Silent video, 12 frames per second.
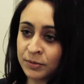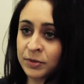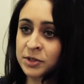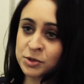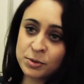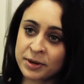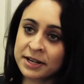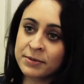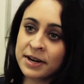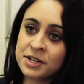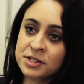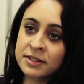the
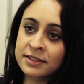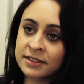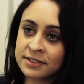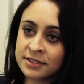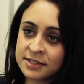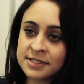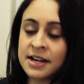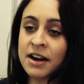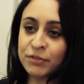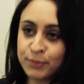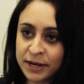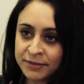superannuation, the
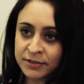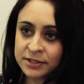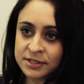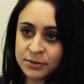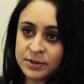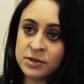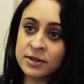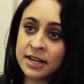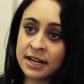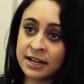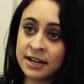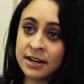staff benefits that we do
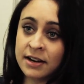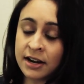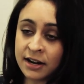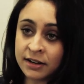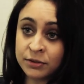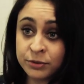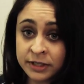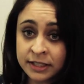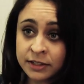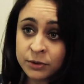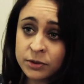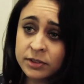get here are
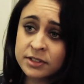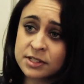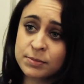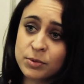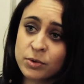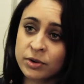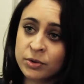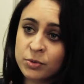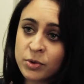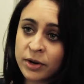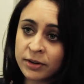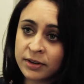really good and support a
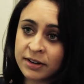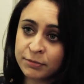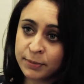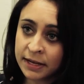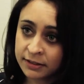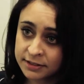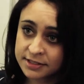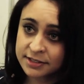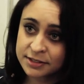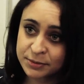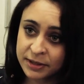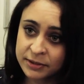good work-life balance
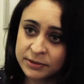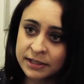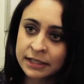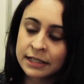as well.